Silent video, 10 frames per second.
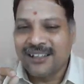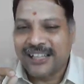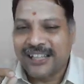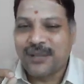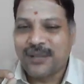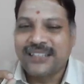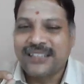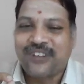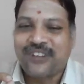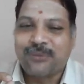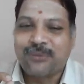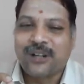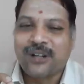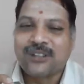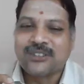explain the
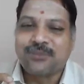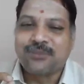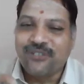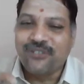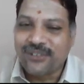fundamental concept of